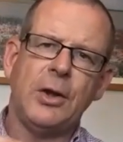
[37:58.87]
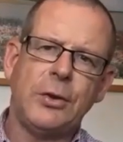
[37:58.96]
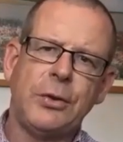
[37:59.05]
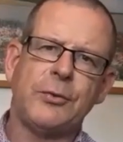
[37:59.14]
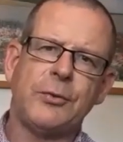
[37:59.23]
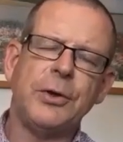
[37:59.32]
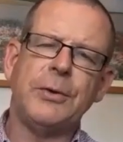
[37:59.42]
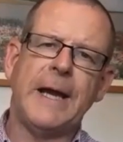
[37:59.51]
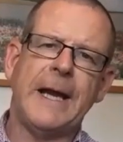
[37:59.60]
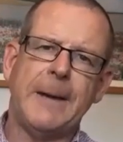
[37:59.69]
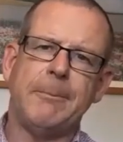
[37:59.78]
through
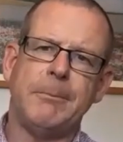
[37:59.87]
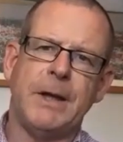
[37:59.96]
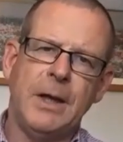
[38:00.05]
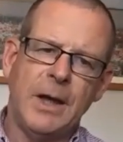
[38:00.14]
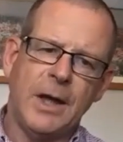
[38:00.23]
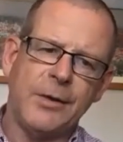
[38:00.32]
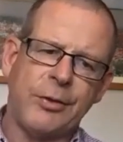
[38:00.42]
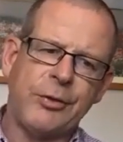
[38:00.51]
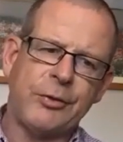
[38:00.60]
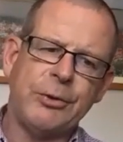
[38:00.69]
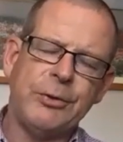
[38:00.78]
him and
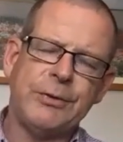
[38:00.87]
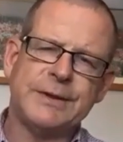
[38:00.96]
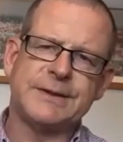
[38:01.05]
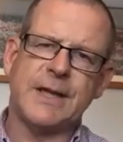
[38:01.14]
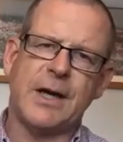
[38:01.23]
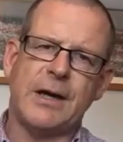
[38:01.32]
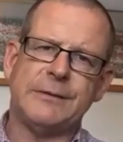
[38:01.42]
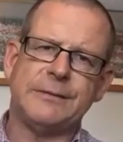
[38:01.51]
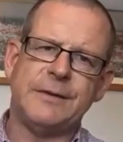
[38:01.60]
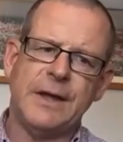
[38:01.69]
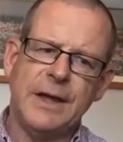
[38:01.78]
through the
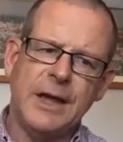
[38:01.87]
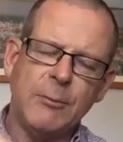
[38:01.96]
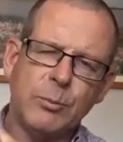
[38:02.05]
staff. It